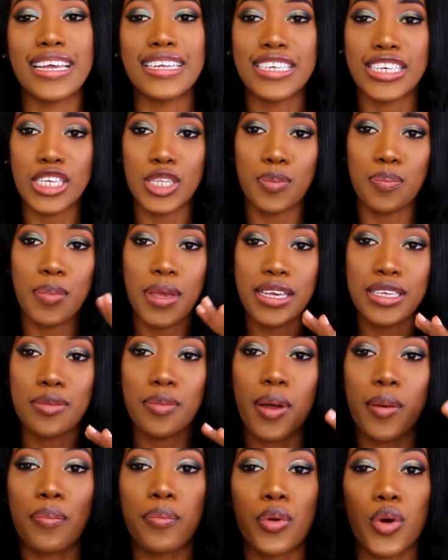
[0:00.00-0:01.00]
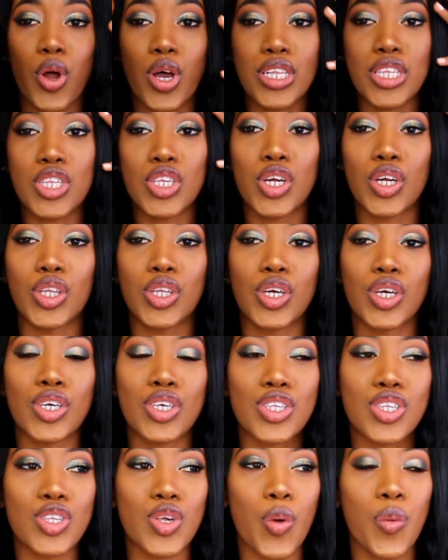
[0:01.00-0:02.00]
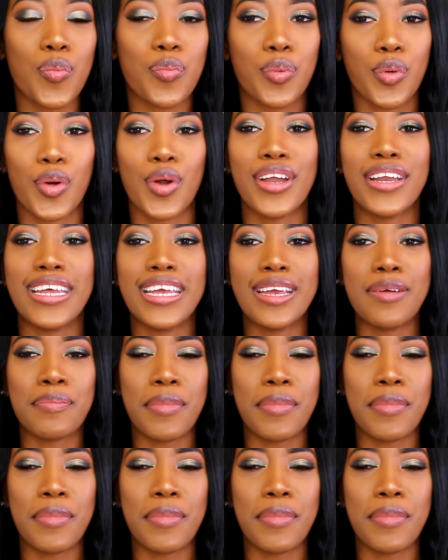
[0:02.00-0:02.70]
It just makes my bronzer look so pretty.